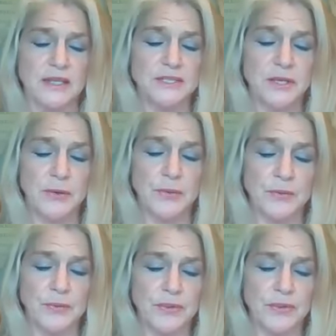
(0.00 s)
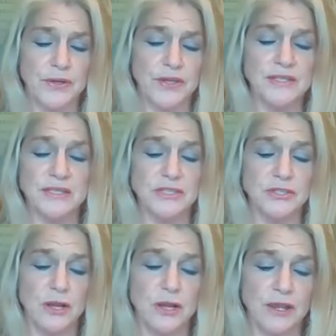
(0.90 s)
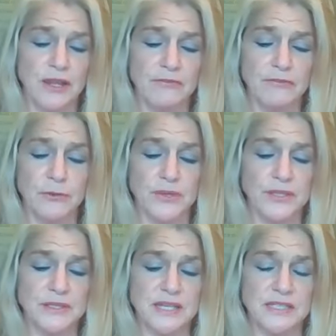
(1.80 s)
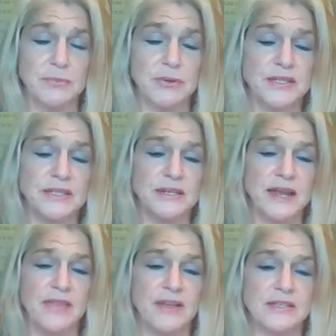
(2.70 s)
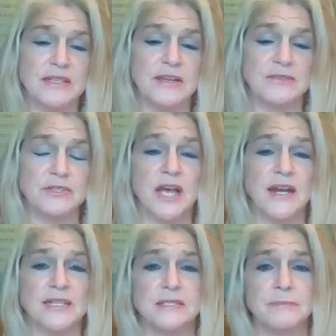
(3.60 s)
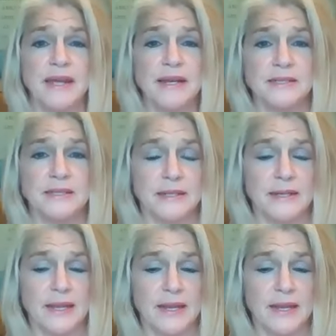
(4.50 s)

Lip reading: So there is a strong influence that's present now that delivers unexpected